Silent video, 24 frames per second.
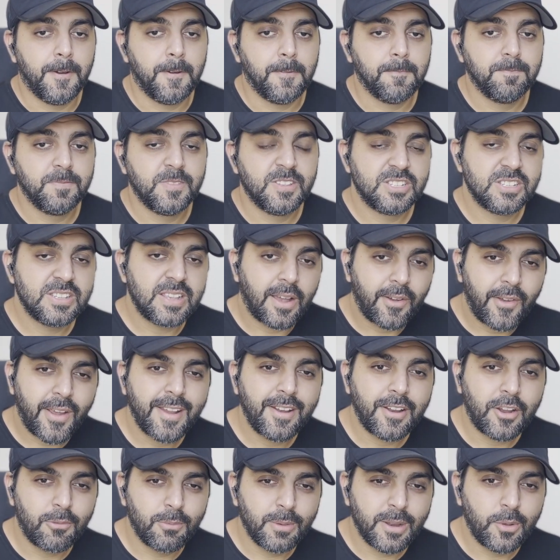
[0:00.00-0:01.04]
This is how
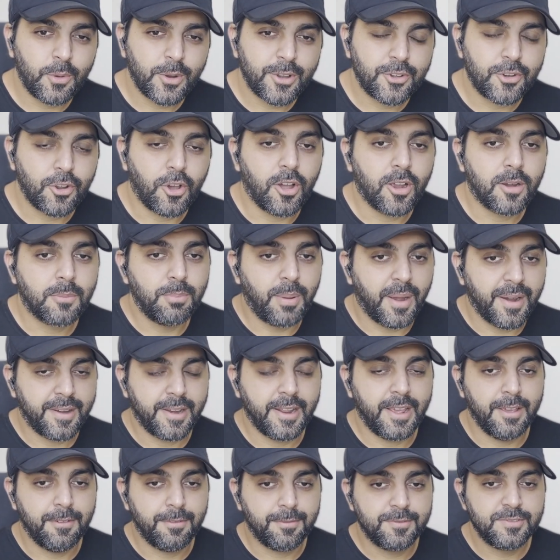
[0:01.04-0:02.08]
I normally would talk, but
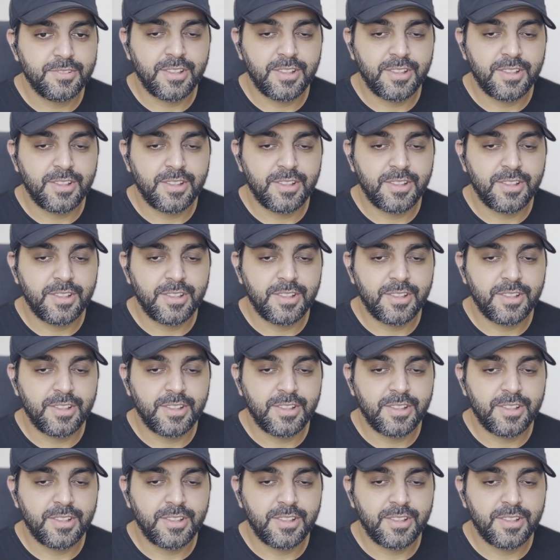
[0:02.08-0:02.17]
if